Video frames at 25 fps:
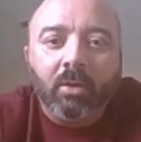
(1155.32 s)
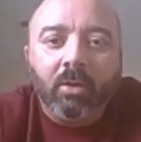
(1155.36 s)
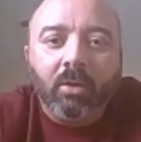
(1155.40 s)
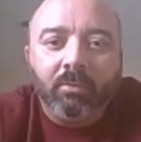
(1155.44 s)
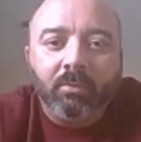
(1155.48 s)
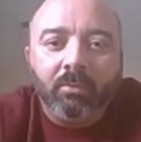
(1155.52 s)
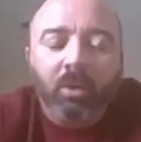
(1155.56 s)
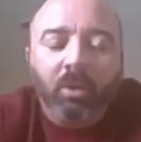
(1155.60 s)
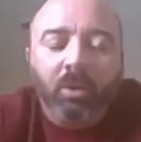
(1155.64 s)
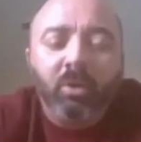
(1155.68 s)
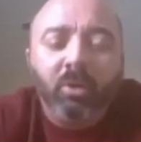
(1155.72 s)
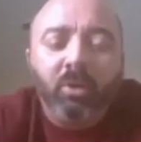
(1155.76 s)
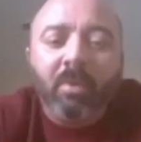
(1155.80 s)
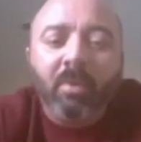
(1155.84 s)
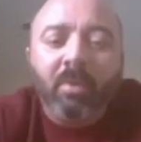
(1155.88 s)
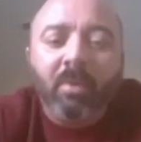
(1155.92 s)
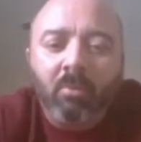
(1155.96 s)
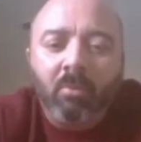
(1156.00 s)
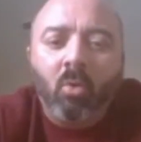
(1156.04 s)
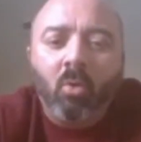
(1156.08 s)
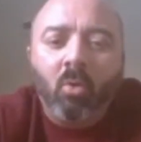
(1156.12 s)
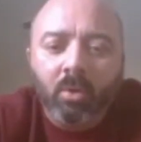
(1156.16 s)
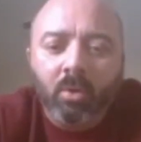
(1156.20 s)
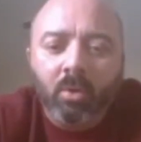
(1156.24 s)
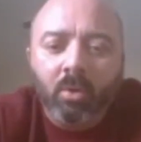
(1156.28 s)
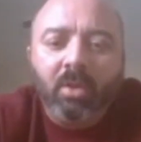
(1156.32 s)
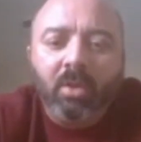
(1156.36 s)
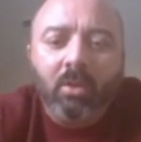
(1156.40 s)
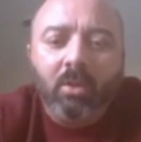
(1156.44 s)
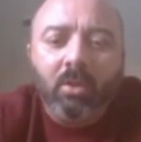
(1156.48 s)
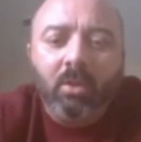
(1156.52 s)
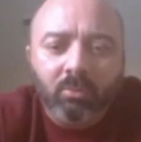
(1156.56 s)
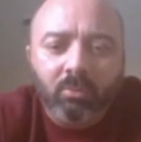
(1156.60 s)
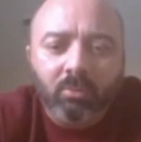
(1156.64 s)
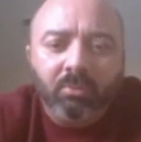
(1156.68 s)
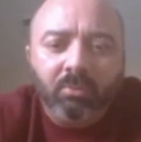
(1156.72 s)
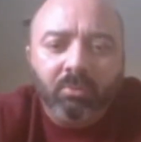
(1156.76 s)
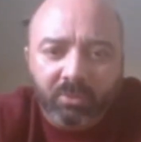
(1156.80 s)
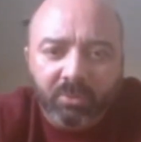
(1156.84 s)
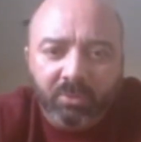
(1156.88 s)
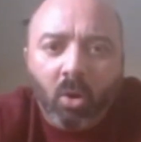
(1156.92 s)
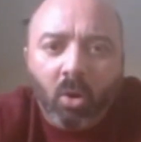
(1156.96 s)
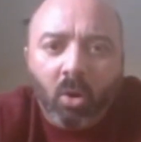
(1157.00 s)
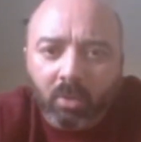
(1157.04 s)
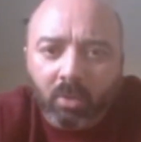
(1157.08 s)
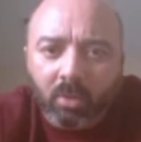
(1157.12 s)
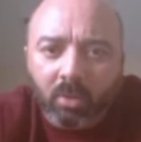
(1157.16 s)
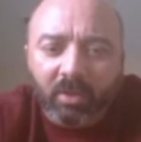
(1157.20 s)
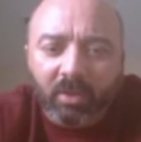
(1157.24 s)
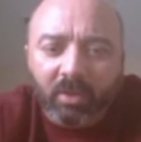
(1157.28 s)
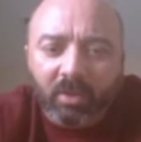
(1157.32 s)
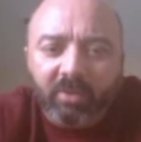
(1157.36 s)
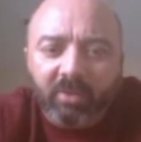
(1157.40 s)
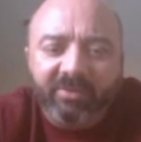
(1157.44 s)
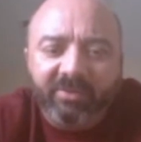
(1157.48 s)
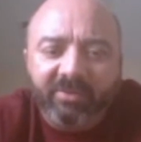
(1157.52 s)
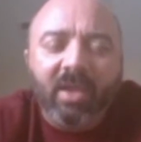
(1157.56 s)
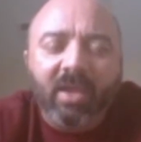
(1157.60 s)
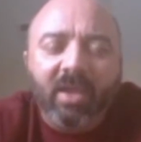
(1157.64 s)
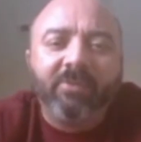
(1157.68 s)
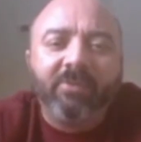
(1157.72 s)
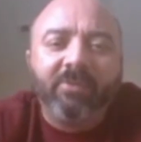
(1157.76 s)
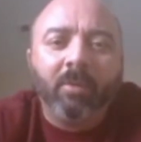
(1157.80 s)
a little bit more, you know, darker, like you said.